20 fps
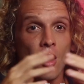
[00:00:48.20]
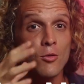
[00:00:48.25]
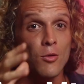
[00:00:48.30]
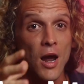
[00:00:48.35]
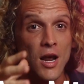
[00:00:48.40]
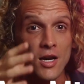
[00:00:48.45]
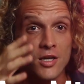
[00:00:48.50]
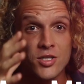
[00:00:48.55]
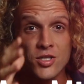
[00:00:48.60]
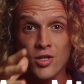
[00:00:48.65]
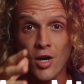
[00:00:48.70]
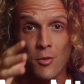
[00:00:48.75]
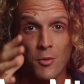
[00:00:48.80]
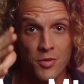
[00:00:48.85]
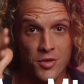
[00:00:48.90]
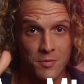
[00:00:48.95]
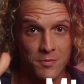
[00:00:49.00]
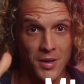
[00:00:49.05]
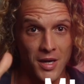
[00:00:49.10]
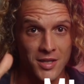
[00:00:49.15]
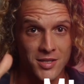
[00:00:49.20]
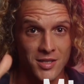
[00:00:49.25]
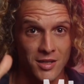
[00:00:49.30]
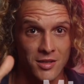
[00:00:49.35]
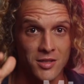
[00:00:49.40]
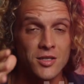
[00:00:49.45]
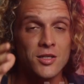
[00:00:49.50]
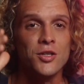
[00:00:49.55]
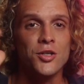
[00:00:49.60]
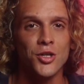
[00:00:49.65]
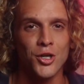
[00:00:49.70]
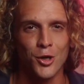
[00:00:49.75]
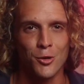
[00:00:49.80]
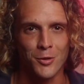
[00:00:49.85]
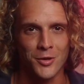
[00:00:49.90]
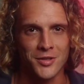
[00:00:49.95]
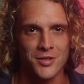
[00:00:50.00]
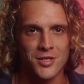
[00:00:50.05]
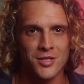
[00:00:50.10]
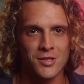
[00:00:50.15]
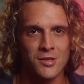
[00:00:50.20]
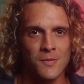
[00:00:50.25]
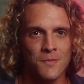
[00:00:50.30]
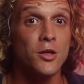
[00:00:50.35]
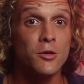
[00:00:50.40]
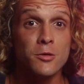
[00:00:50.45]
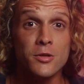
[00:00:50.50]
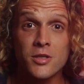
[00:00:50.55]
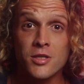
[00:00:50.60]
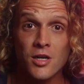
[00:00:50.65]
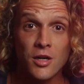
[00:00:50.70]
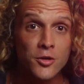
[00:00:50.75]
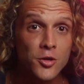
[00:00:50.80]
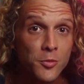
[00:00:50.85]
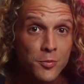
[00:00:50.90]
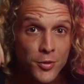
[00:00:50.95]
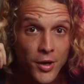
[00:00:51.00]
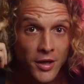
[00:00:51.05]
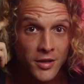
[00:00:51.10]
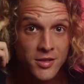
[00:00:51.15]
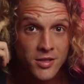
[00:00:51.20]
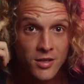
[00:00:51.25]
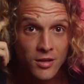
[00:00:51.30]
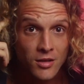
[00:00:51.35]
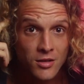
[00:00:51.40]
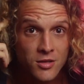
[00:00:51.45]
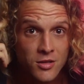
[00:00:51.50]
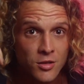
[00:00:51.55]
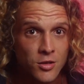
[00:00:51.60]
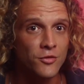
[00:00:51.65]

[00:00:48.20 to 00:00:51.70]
All right, let's start with the basics. Neurons. Neurons are your brain cells.